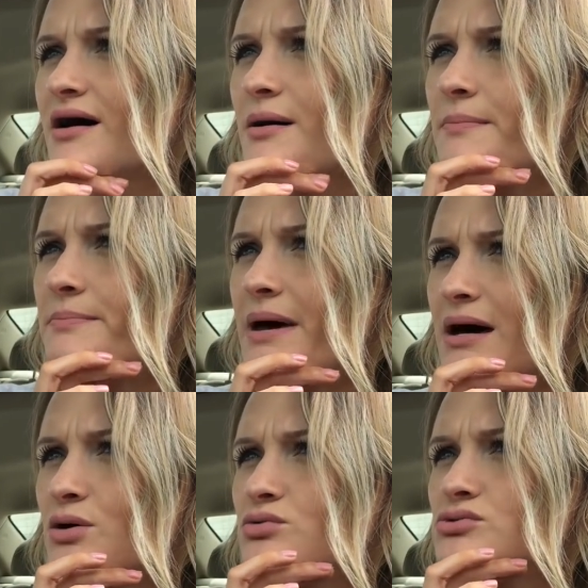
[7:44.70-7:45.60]

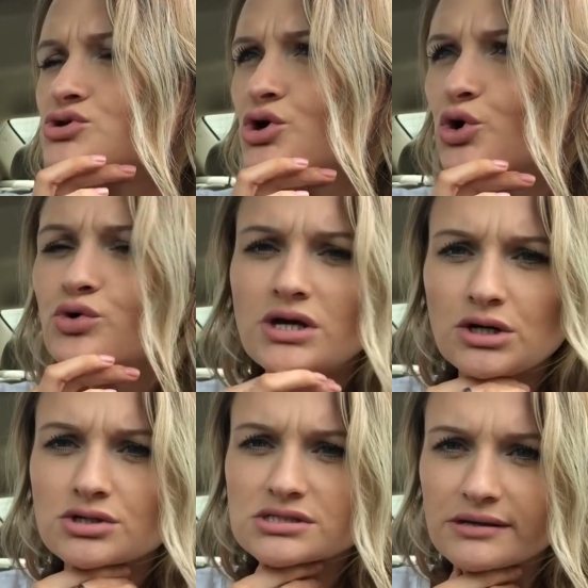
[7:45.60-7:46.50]
about 2
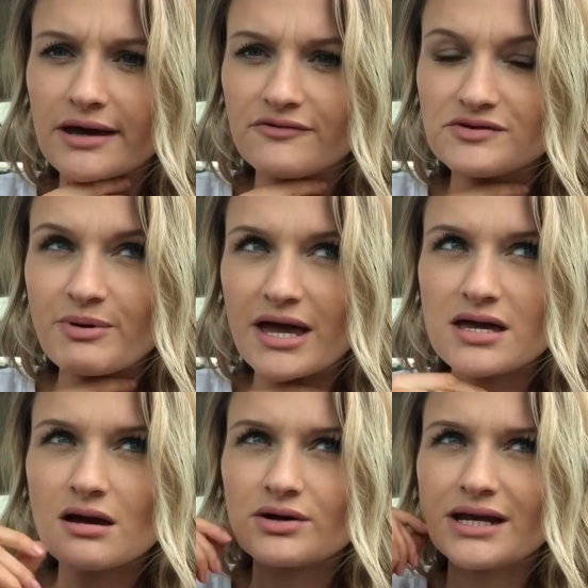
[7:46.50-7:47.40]
years left
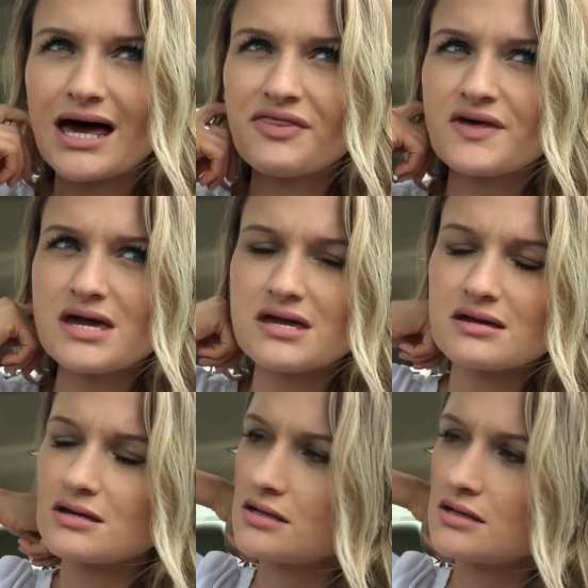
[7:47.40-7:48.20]
paying on it, I think.